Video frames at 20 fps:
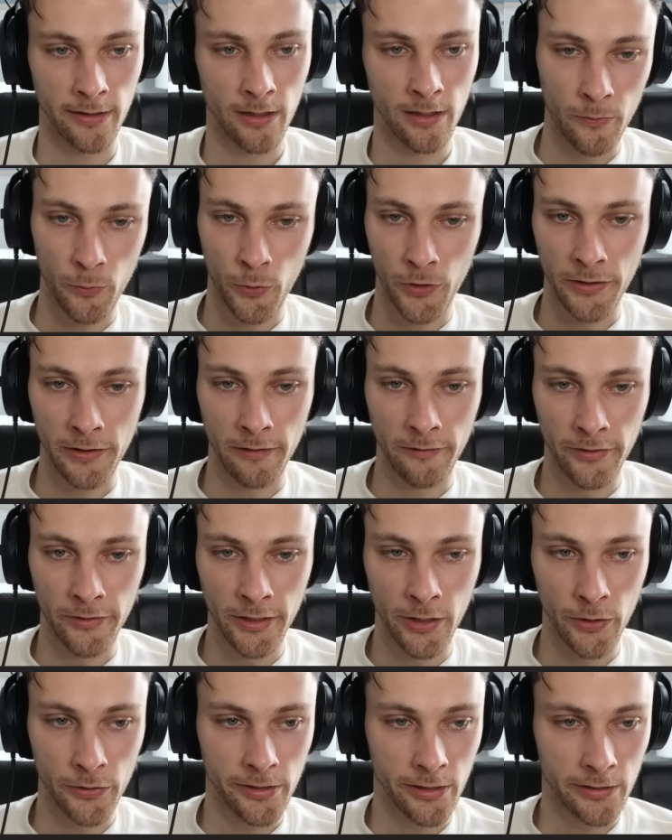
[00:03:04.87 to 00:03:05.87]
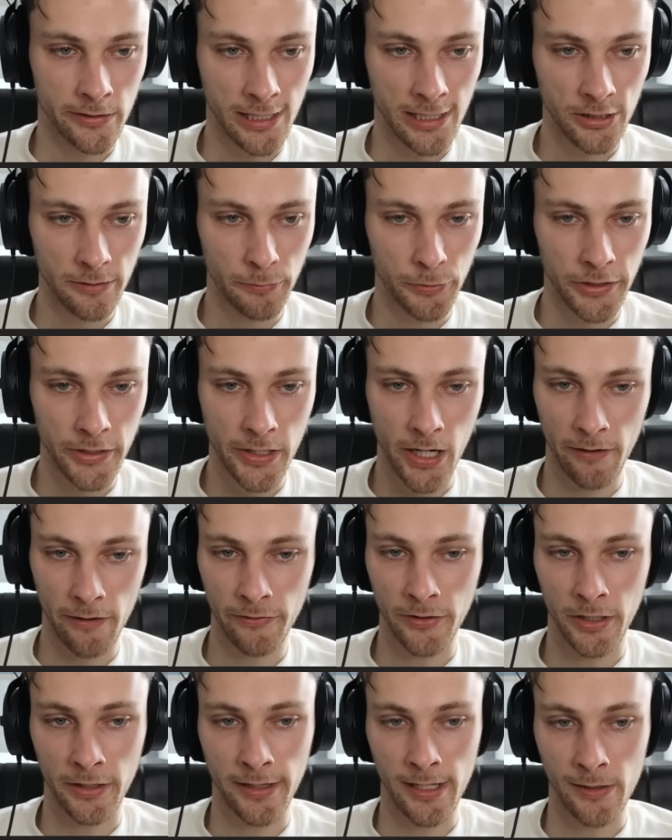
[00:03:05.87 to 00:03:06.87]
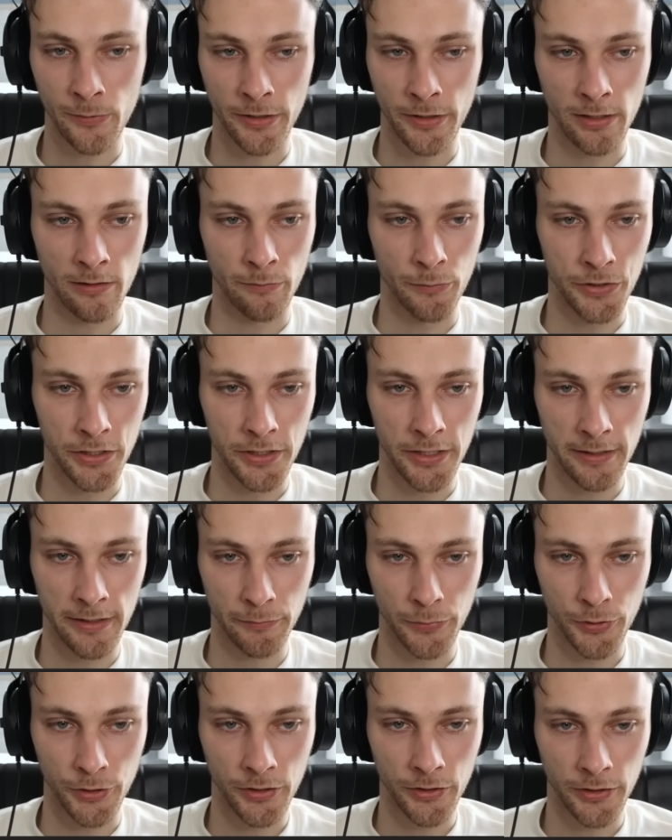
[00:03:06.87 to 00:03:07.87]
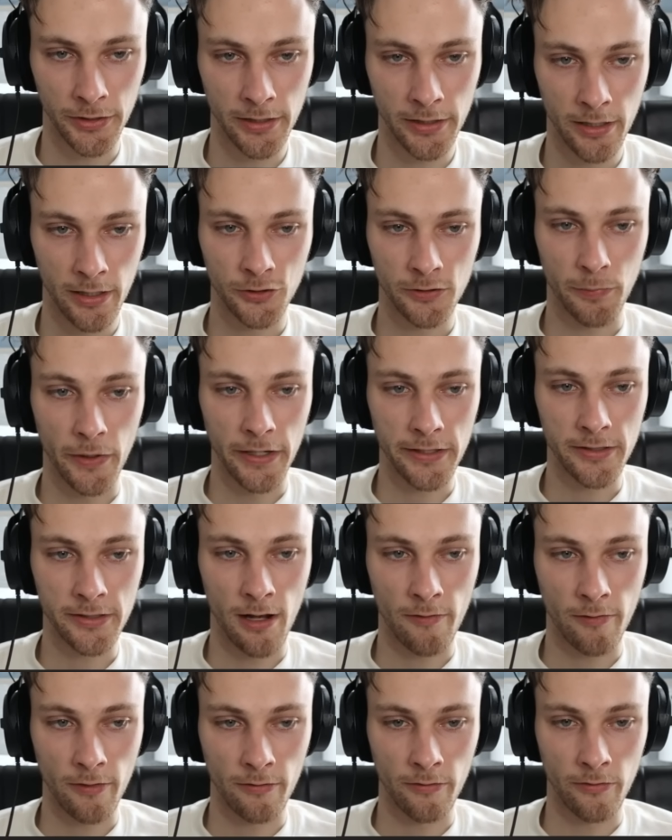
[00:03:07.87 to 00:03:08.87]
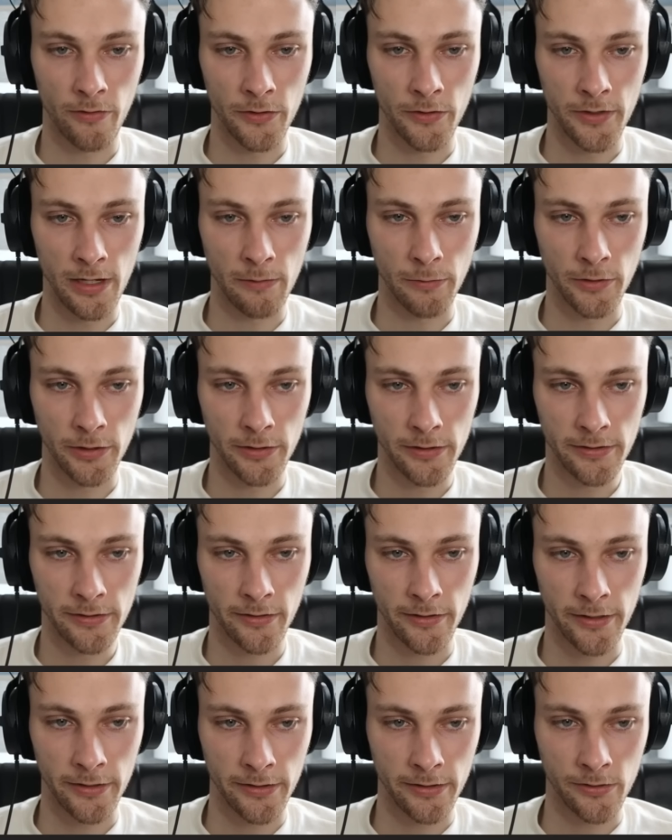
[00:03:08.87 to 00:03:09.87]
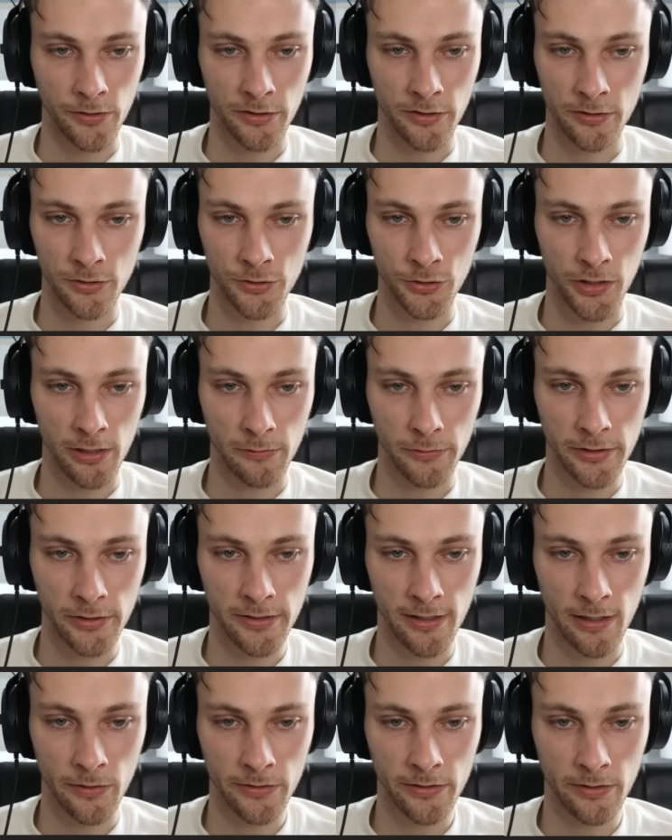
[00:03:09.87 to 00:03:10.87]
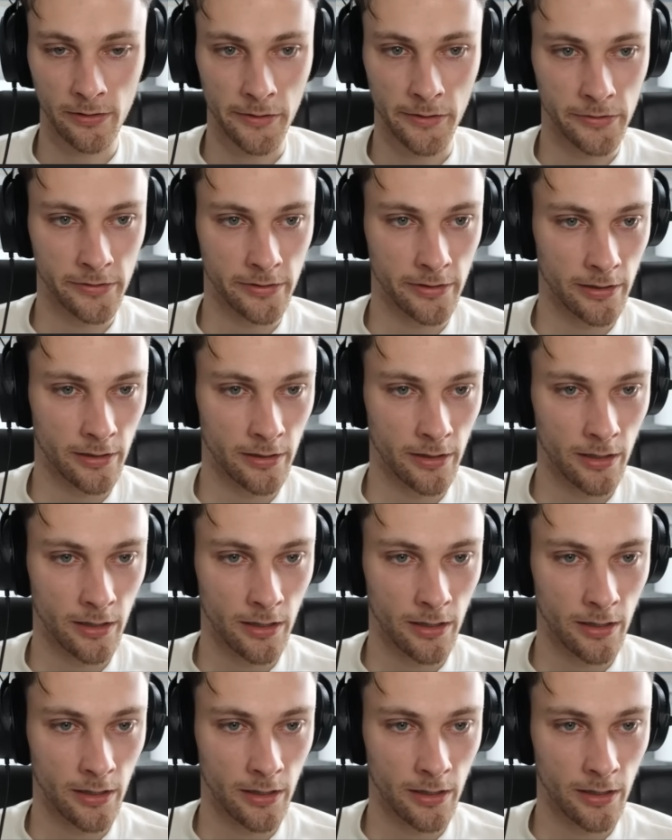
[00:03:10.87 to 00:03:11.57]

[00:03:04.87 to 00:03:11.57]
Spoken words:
were in the video. So I was actually pretty confident that we're going to be in Berkeley, just based off of the neighborhoods, these residential neighborhoods I was seeing.